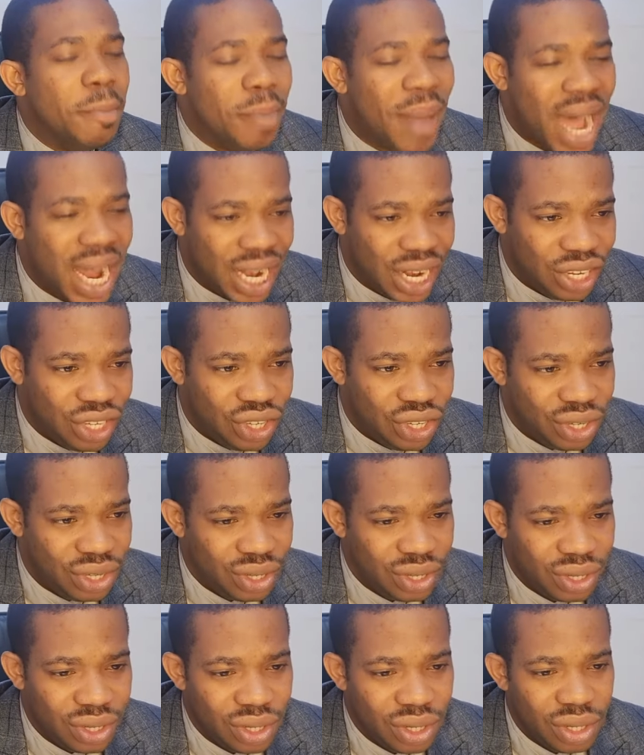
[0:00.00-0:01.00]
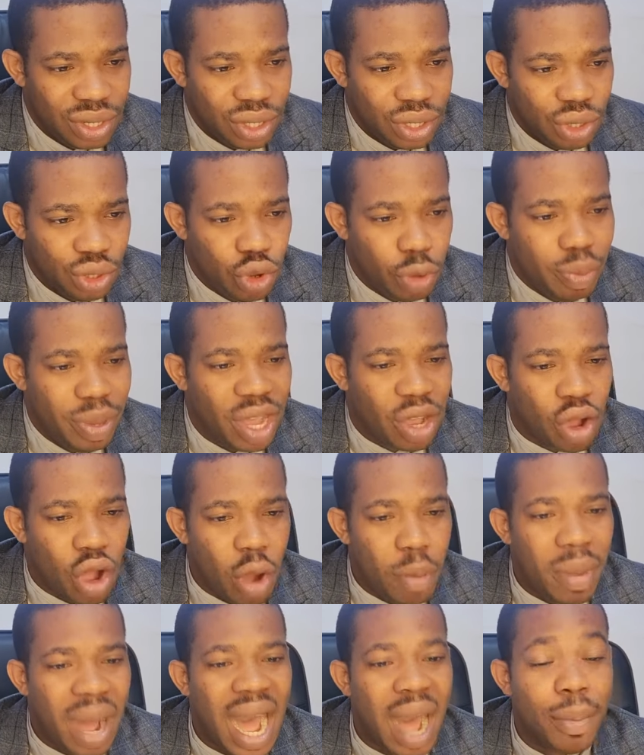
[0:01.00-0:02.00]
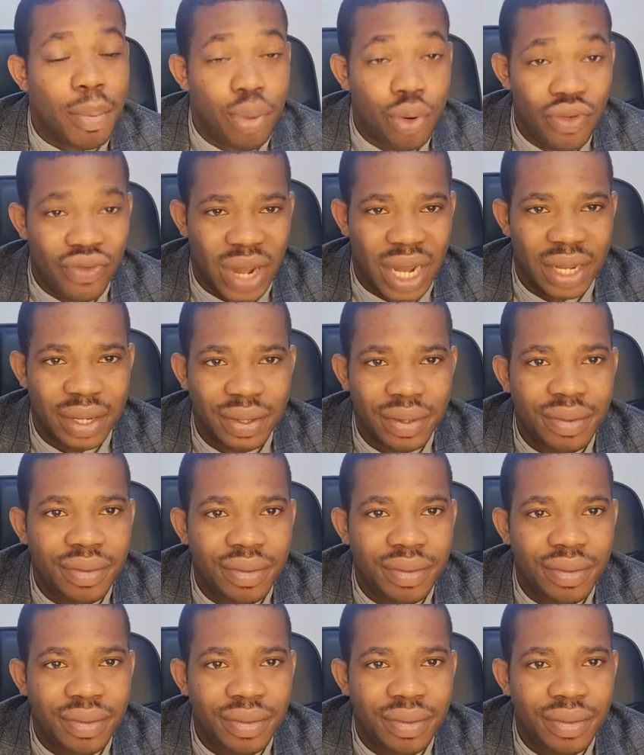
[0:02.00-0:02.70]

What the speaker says: marriage to become approver?